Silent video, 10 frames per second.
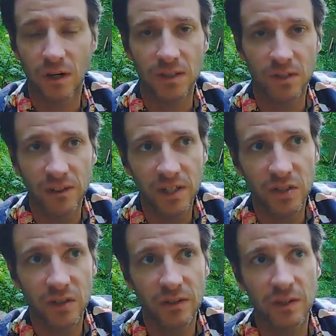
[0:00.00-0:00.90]

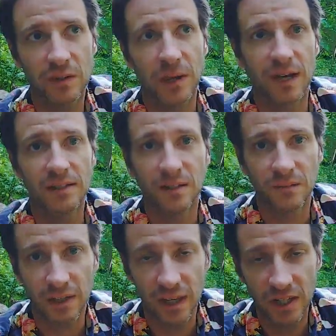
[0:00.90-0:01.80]
conservation of them,
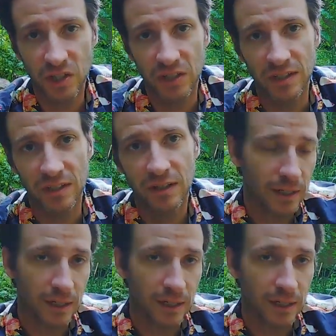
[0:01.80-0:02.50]
identification.